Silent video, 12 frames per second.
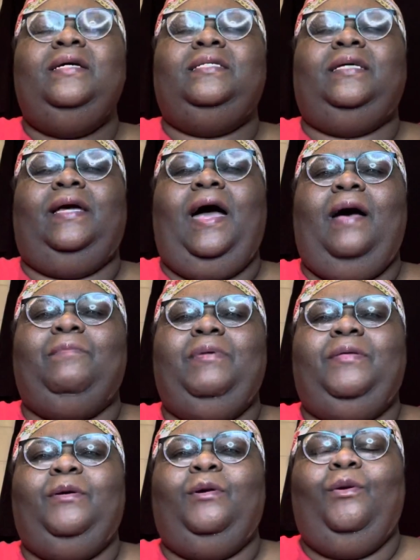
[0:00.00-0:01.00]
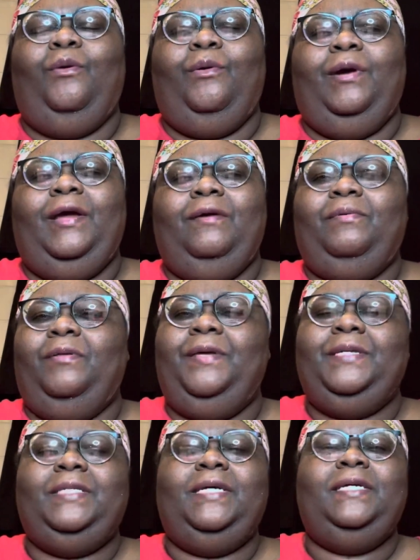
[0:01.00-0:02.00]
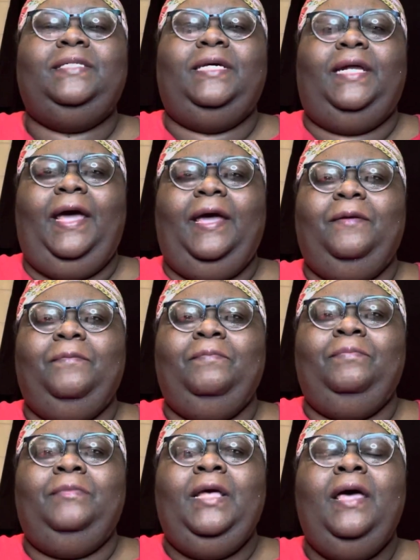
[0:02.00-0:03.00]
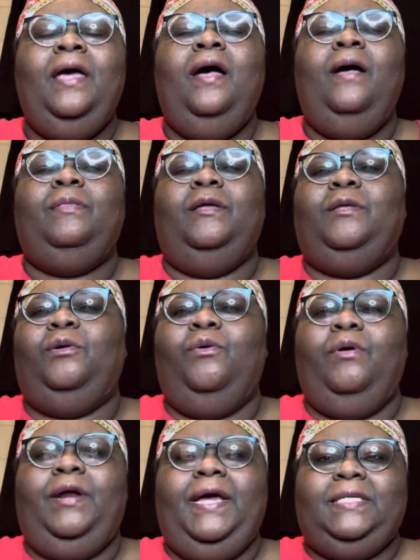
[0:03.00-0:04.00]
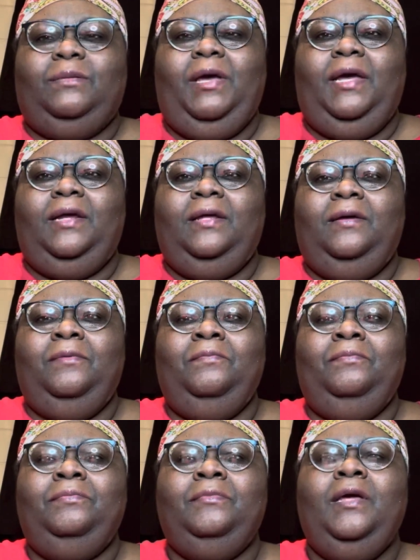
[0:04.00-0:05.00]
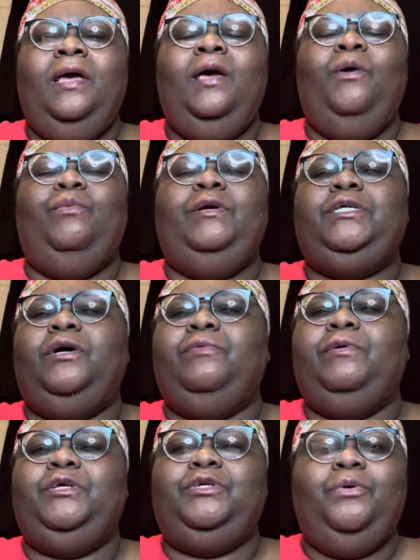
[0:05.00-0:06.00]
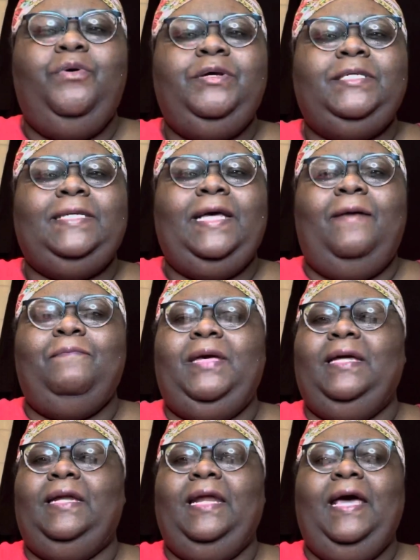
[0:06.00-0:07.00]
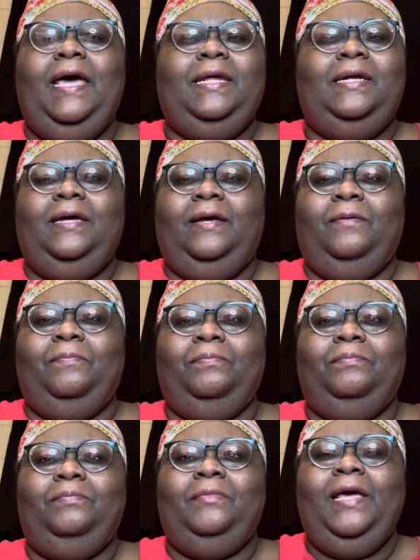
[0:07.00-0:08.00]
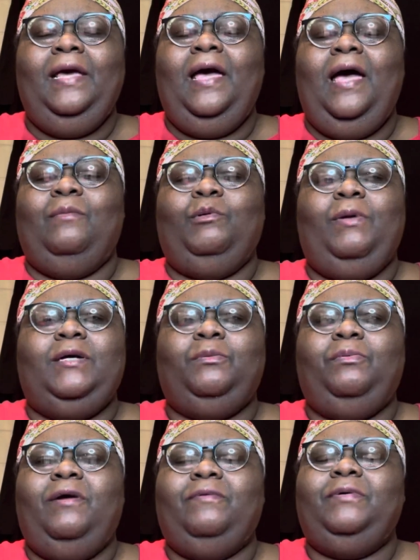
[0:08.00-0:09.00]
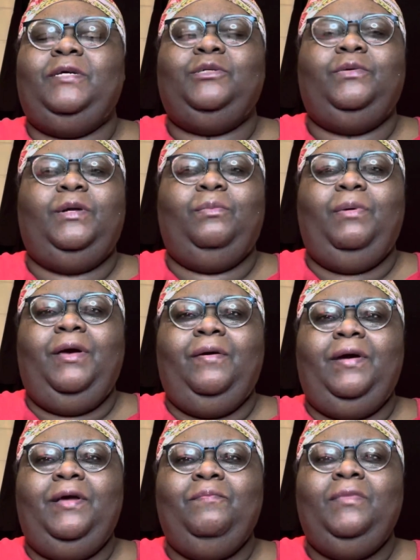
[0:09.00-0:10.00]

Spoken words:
To God be the glory, for this is the day that the Lord has made. We shall rejoice and be glad in Him. I'm Apostle Prophetess Shreda Berry.